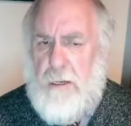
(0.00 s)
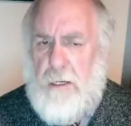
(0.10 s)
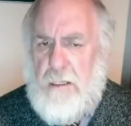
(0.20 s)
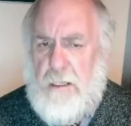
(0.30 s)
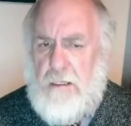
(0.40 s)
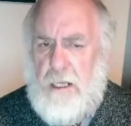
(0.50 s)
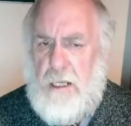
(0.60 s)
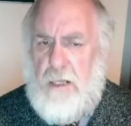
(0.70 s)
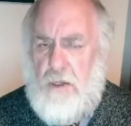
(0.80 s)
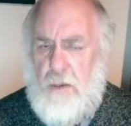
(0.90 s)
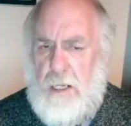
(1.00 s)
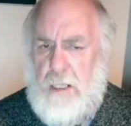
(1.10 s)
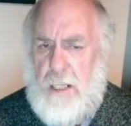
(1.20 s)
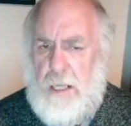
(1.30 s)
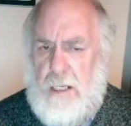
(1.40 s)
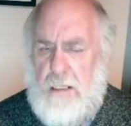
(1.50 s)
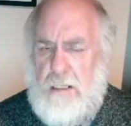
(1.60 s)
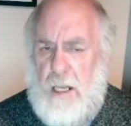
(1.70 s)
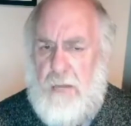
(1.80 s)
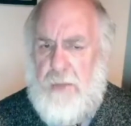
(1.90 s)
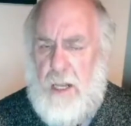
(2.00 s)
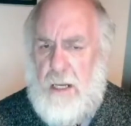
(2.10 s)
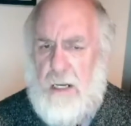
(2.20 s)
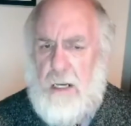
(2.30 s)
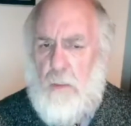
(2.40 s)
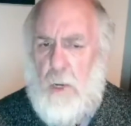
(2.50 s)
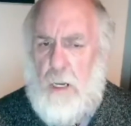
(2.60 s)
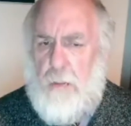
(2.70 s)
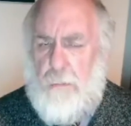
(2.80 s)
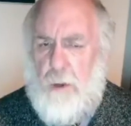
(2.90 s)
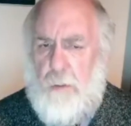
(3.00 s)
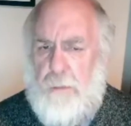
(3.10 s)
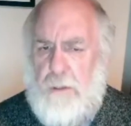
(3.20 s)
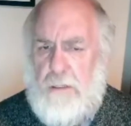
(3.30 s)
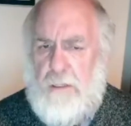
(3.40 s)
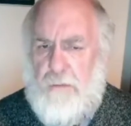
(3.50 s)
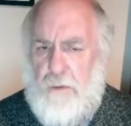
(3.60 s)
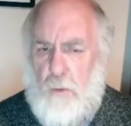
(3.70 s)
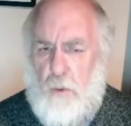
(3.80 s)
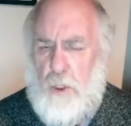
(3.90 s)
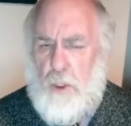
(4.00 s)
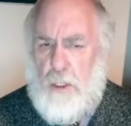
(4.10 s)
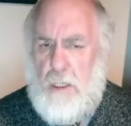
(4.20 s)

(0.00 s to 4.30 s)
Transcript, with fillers: to see to it that his underlying will and purpose for the world